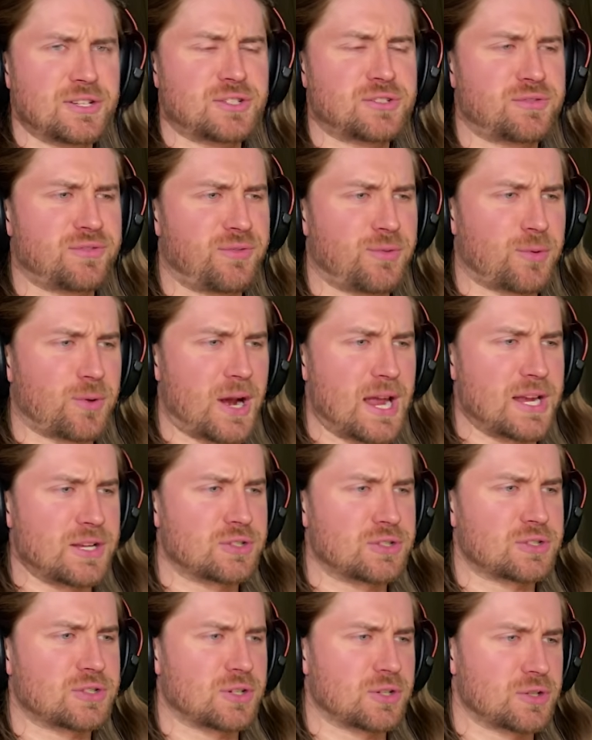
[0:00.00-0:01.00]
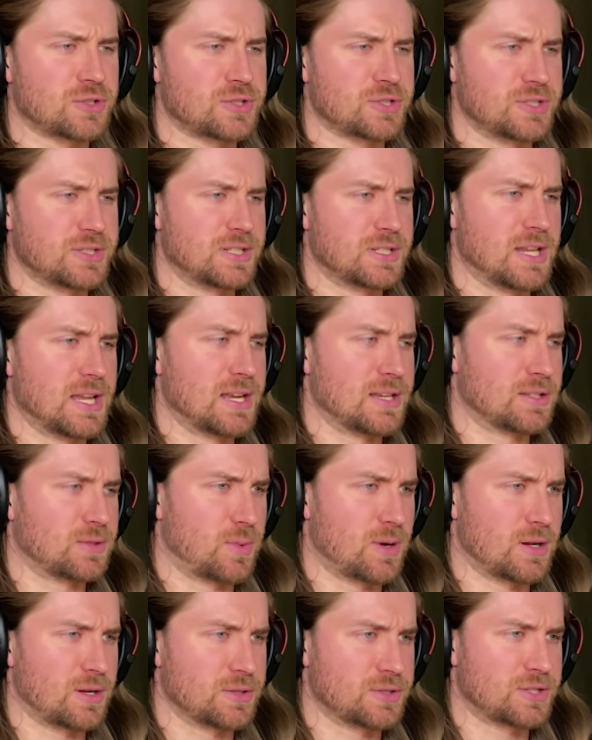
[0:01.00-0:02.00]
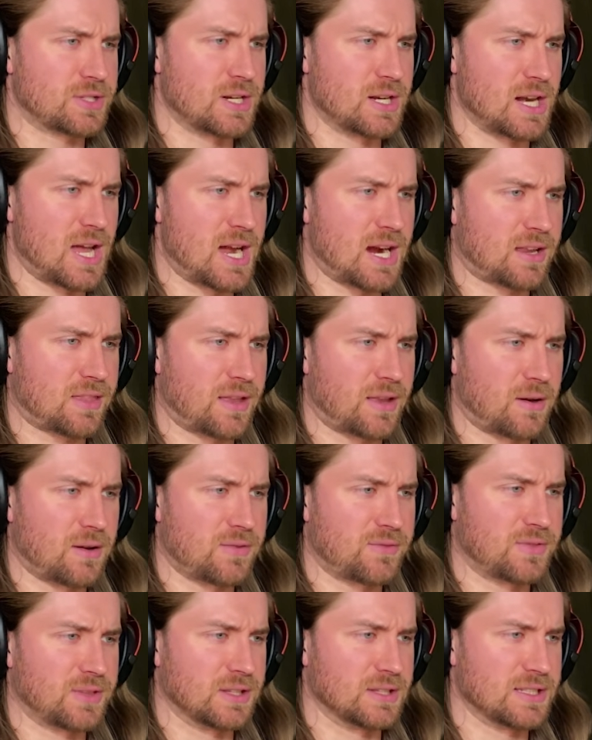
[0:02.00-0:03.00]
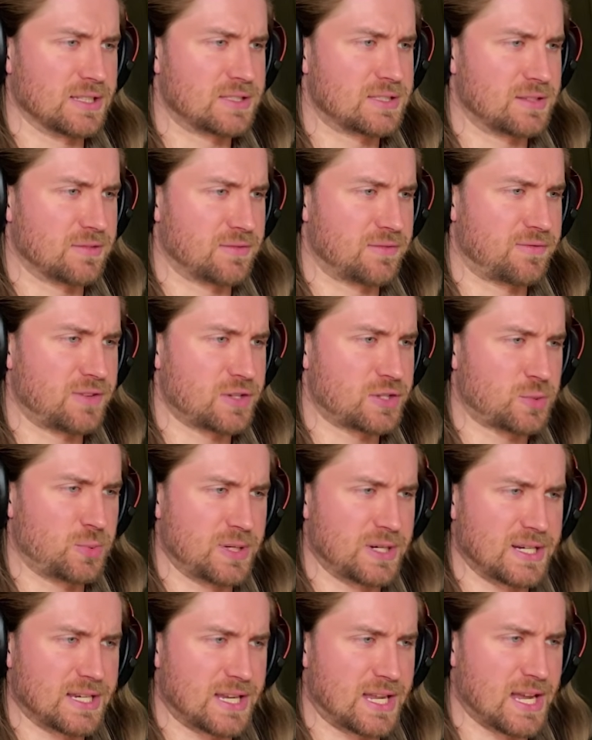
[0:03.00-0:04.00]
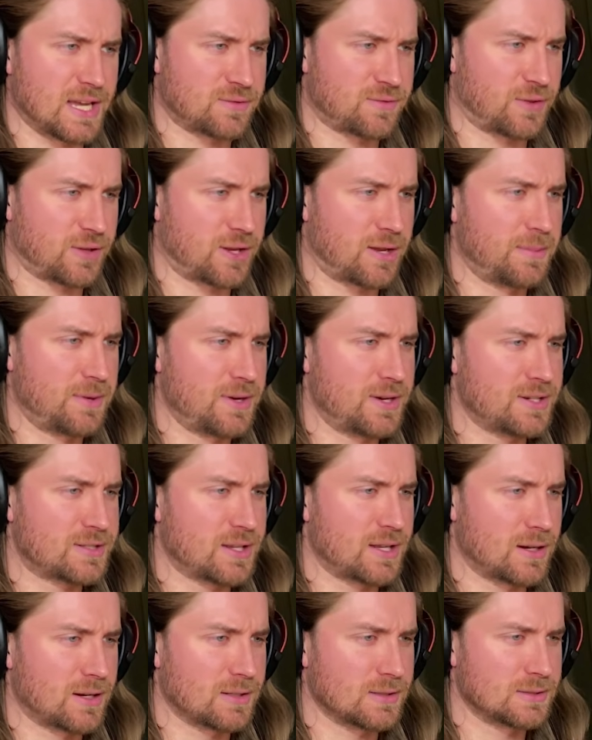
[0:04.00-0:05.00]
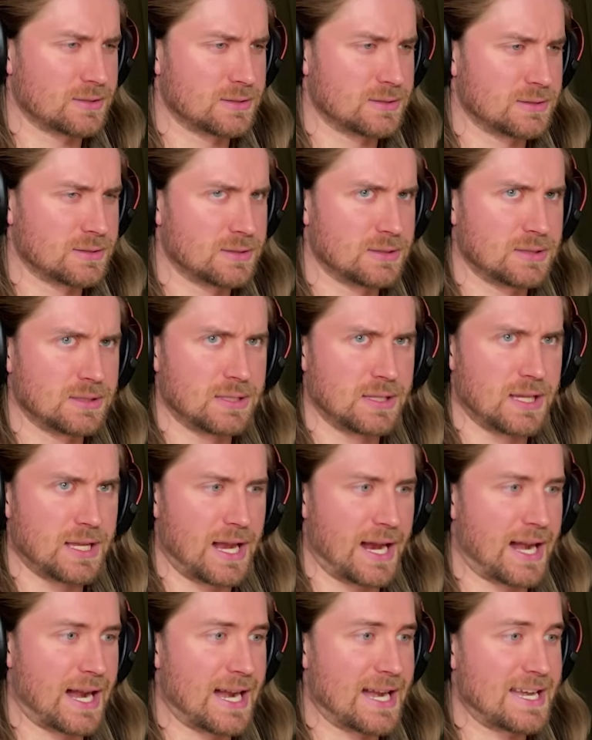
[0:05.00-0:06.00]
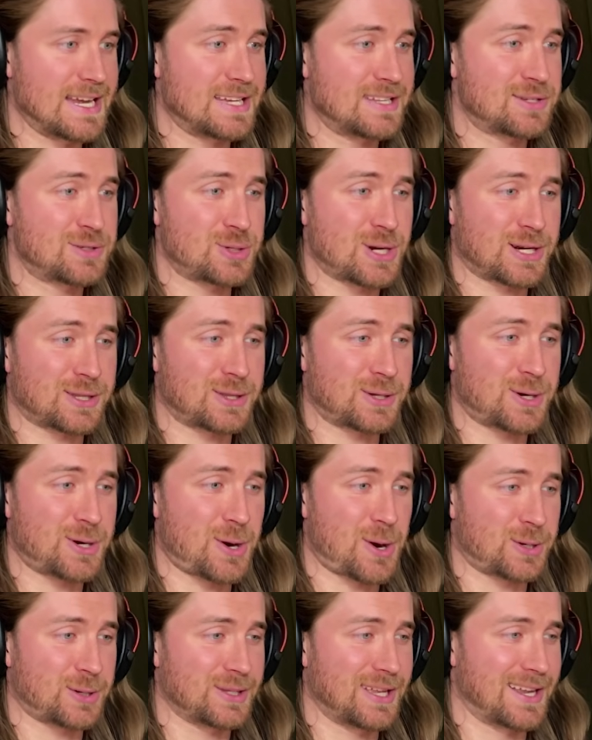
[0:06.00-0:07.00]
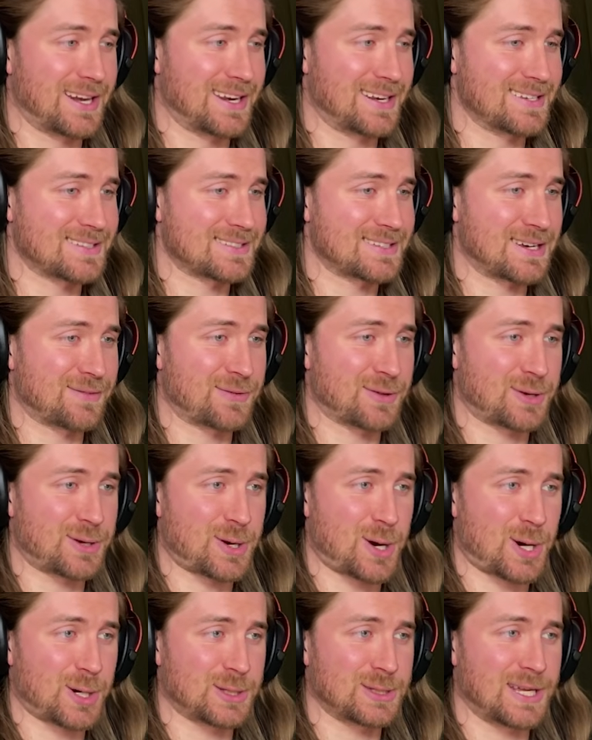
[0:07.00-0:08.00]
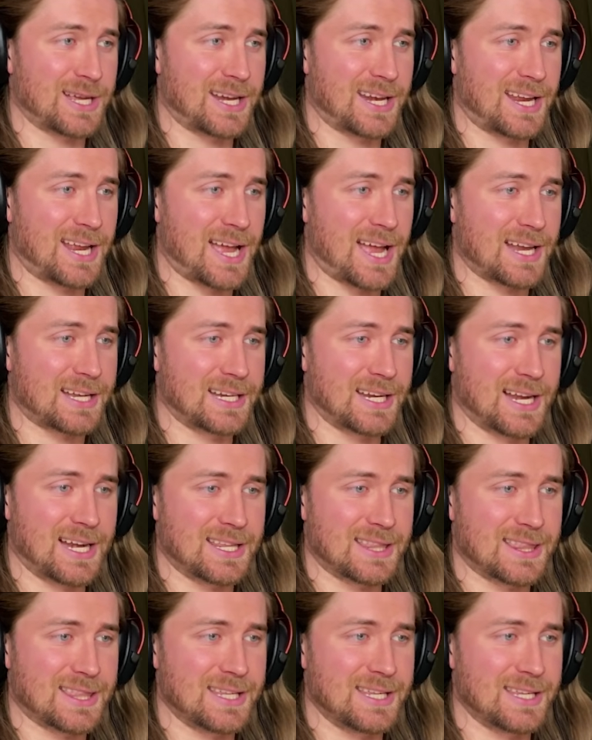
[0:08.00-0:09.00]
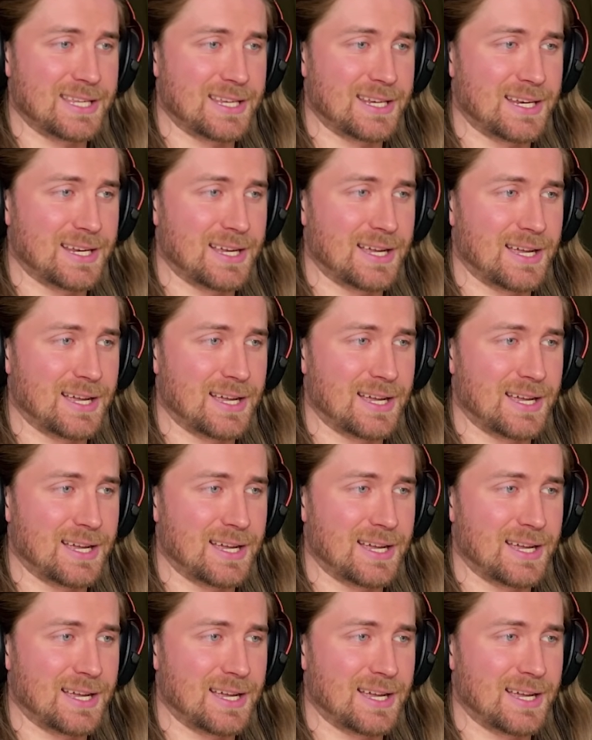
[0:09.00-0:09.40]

for a sturgeon today as well, just to knock that off the list of fish we need to catch for the community center. And I need to check the cart lady to see if the cart lady got anything